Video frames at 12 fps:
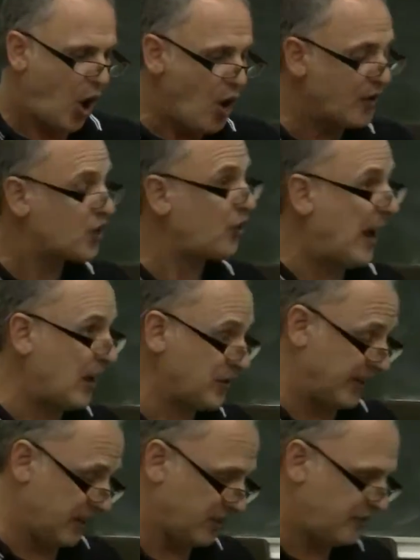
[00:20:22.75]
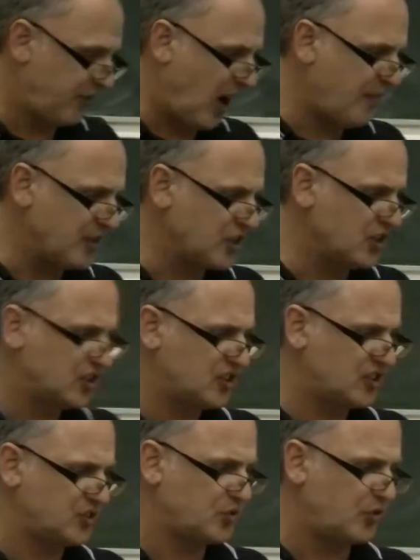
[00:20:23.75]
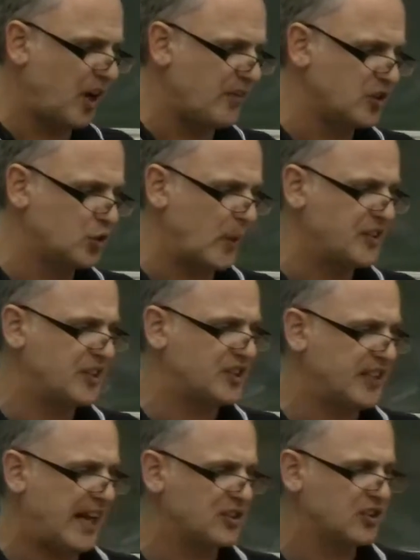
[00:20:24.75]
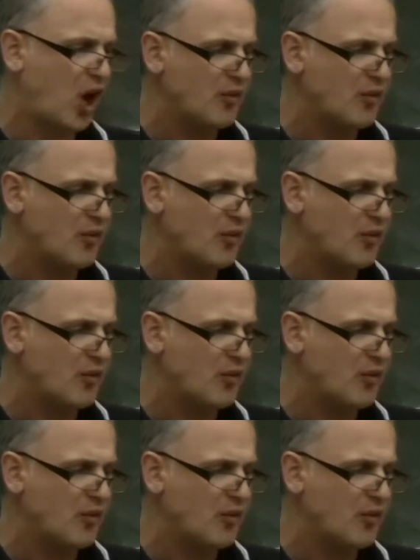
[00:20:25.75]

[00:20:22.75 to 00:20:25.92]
Overcrowding. 500, 526,000.